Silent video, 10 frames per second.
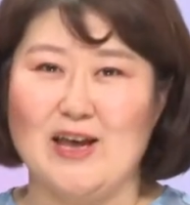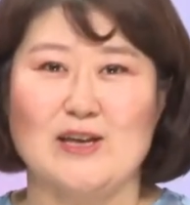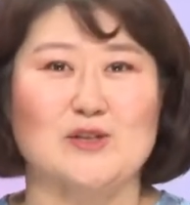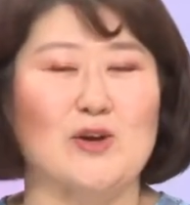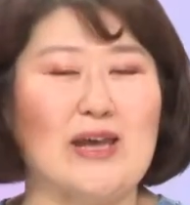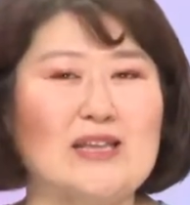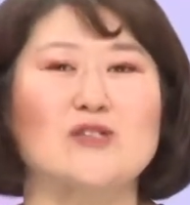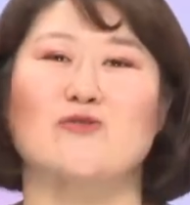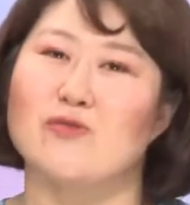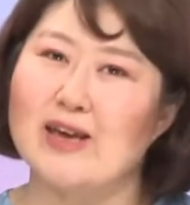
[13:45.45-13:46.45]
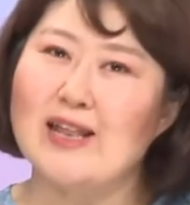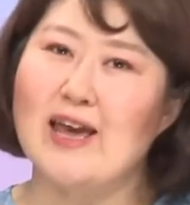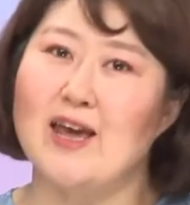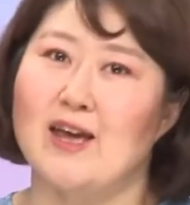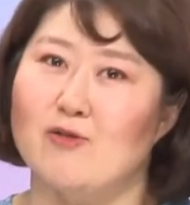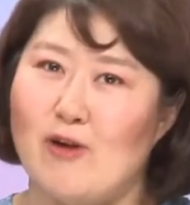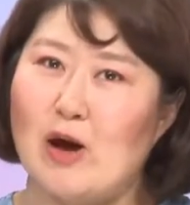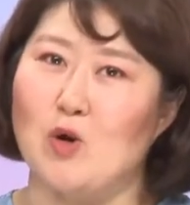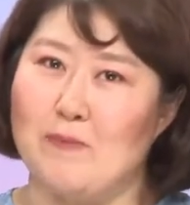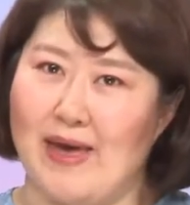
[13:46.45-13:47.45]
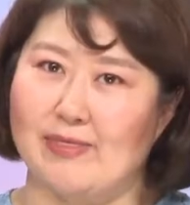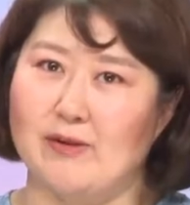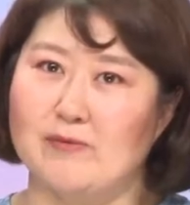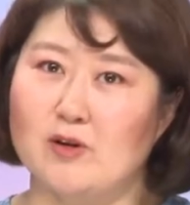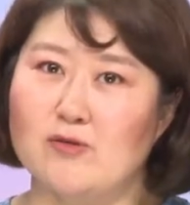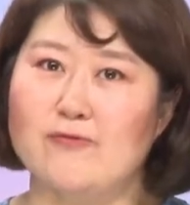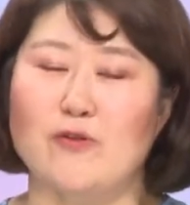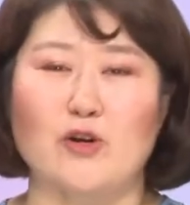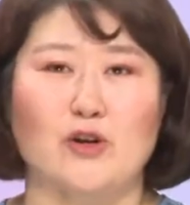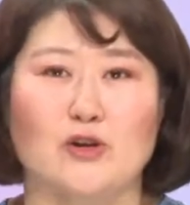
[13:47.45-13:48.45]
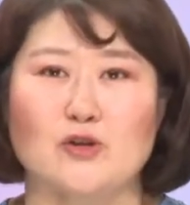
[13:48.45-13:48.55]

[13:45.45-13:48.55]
So it's really recommendable for you